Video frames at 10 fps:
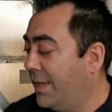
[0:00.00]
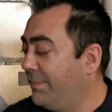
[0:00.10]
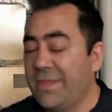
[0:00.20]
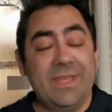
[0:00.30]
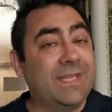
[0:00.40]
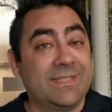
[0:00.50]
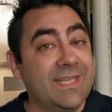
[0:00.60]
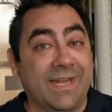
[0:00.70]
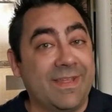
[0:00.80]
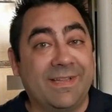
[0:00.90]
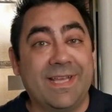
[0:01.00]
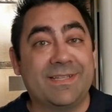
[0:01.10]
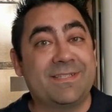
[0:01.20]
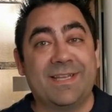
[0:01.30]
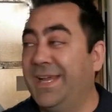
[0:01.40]
I think that's it.
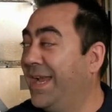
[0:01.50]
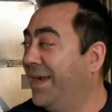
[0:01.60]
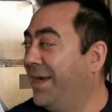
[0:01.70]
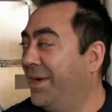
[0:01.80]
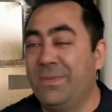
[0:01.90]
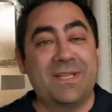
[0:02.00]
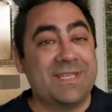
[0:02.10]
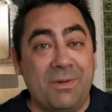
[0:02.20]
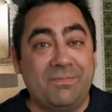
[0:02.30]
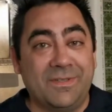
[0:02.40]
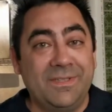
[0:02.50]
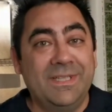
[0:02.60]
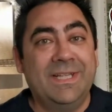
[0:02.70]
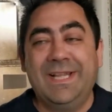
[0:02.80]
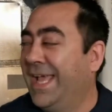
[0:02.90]
I hope that's
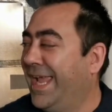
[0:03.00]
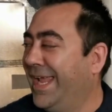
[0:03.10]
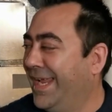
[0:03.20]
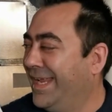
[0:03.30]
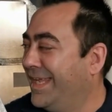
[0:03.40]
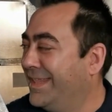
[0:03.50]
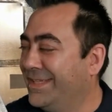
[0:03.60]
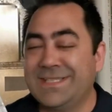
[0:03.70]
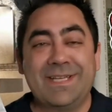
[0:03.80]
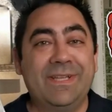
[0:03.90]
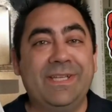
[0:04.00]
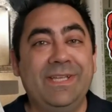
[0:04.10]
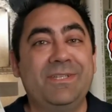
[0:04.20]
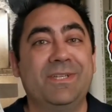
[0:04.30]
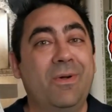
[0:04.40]
helpful. And I think that's everything
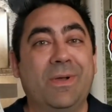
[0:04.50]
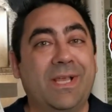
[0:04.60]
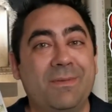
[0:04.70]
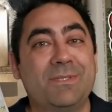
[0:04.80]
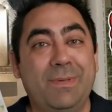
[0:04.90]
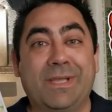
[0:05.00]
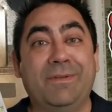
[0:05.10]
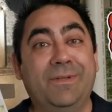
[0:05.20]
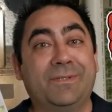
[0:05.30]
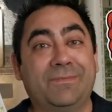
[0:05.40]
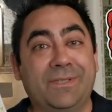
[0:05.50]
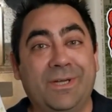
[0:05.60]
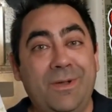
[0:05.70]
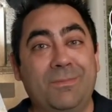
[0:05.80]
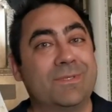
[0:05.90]
you need to know when it comes to picking a filter for
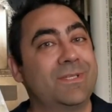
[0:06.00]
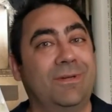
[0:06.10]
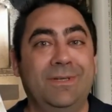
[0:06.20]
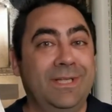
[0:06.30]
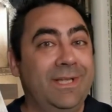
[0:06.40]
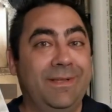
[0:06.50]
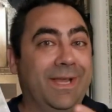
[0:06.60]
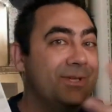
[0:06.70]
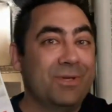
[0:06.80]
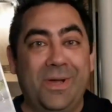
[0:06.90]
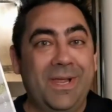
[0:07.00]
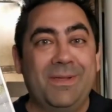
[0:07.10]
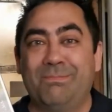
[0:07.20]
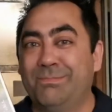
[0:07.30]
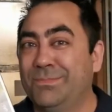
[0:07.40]
your home. So
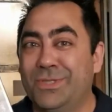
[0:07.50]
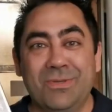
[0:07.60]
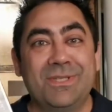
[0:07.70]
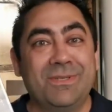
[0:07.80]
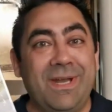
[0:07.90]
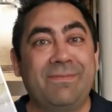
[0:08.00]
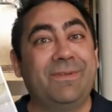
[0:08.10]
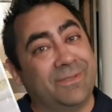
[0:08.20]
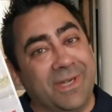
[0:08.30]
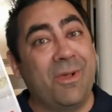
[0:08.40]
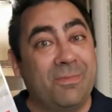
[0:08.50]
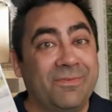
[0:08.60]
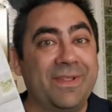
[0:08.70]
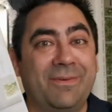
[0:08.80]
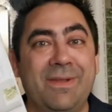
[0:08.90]
enjoy choosing the right filter, and I hope
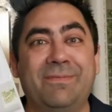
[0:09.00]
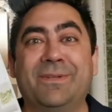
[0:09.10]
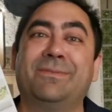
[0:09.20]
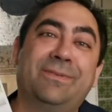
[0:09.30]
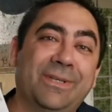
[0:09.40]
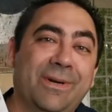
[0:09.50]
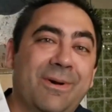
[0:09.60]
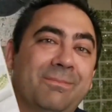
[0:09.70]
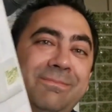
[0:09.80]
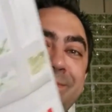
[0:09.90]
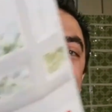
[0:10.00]
you find the right filter for your home.